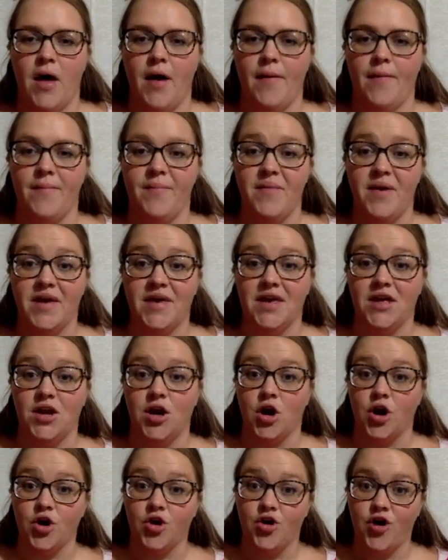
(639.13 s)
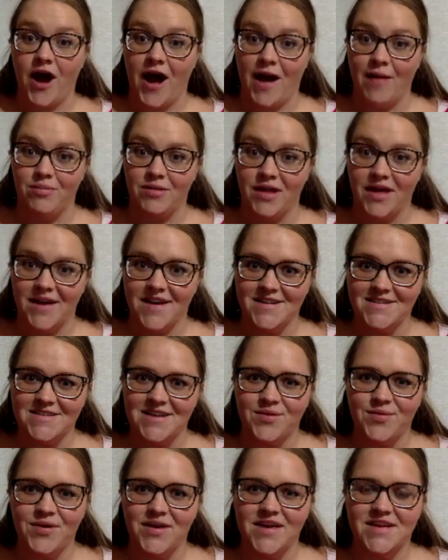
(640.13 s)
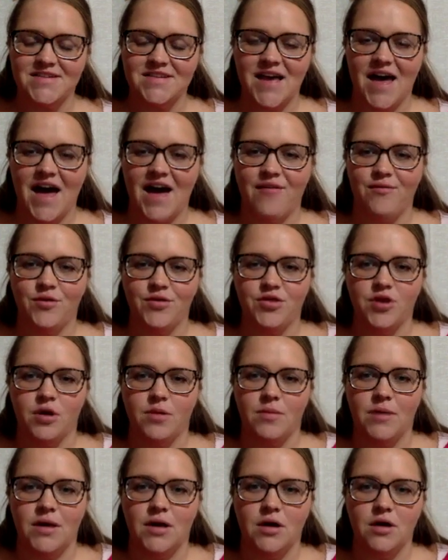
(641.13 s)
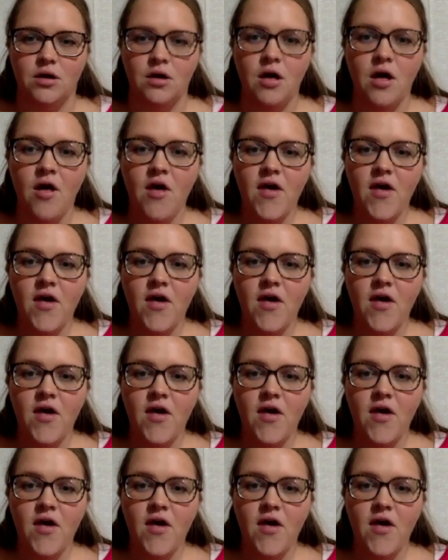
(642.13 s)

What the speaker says: making our crab legs that we get to have with our meal.